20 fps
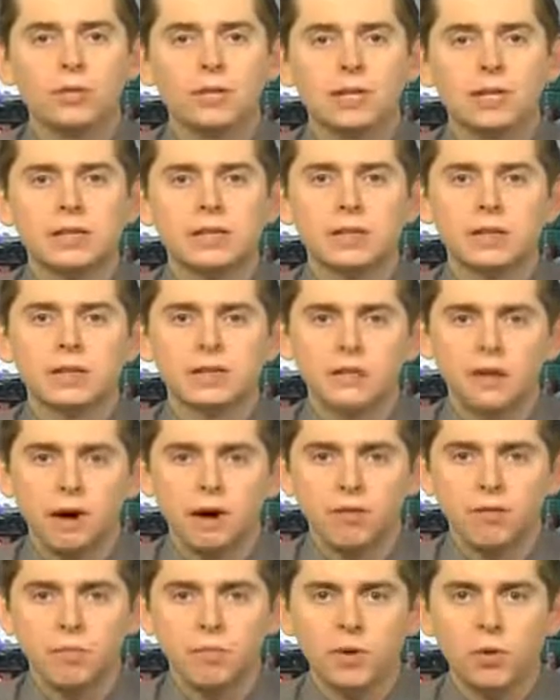says his
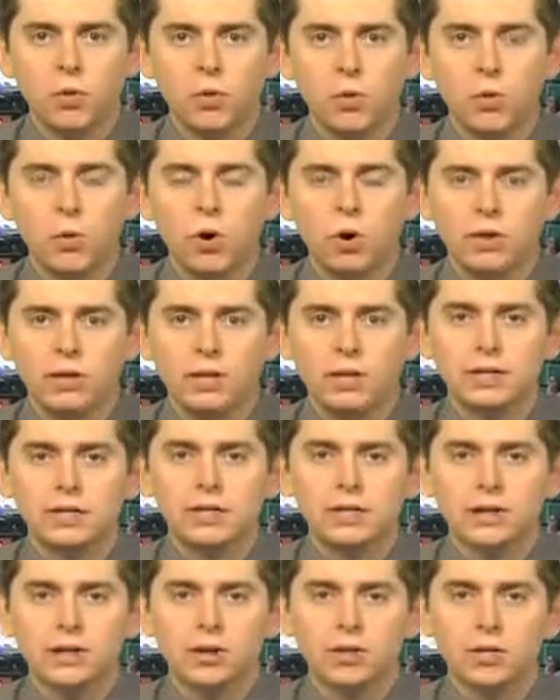government would
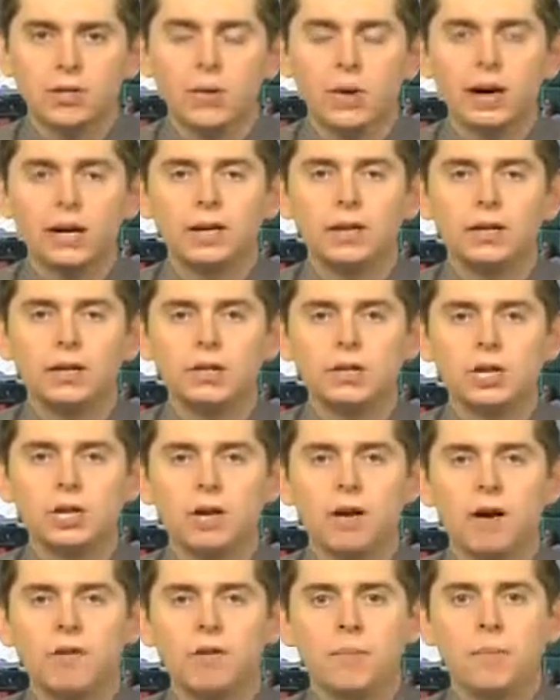consider the recognition
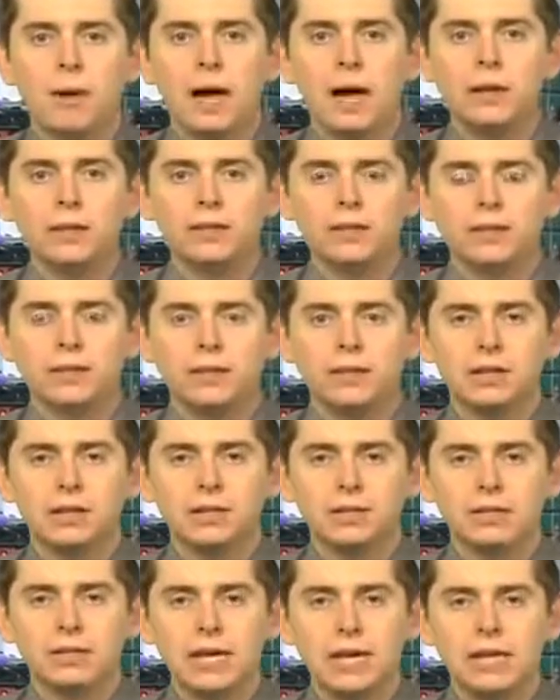of a
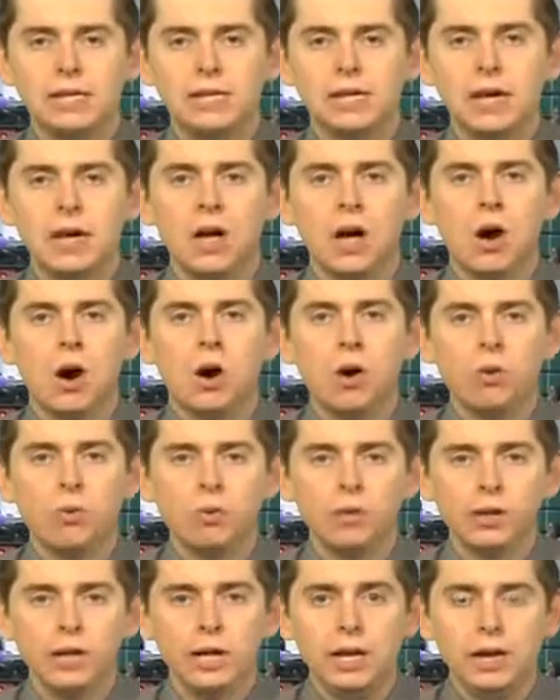Palestinian state
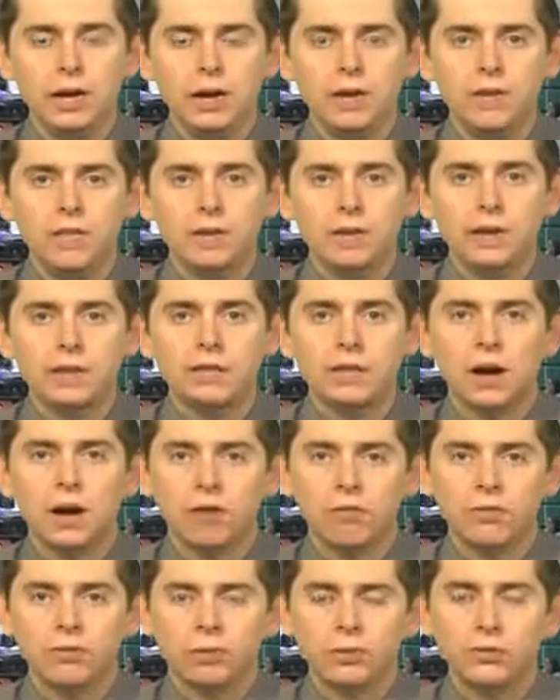only if it is
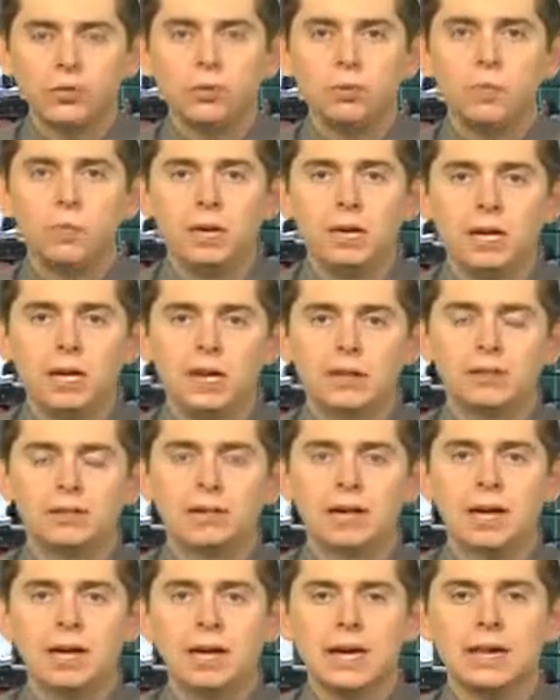helpful to peace.
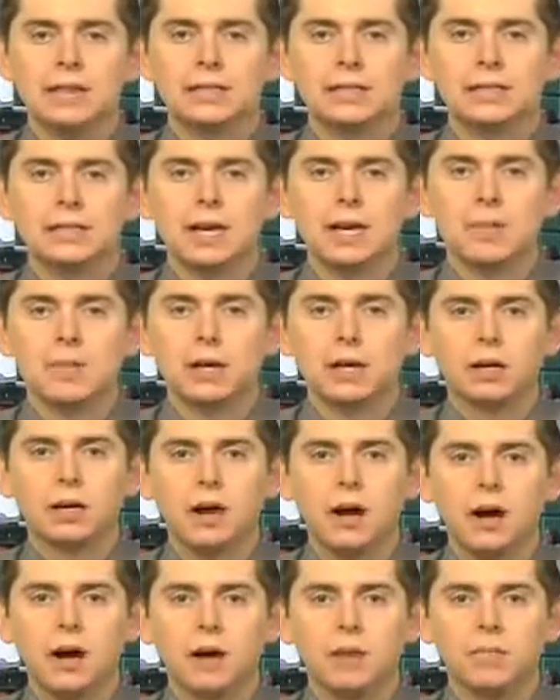His statement
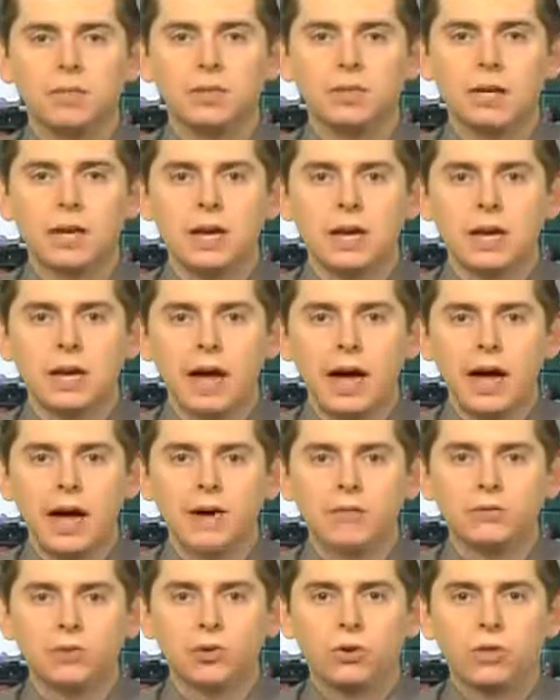comes
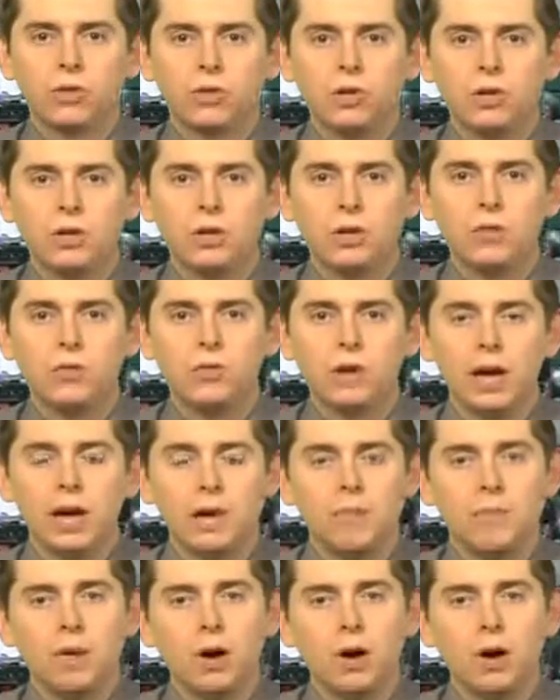after the UK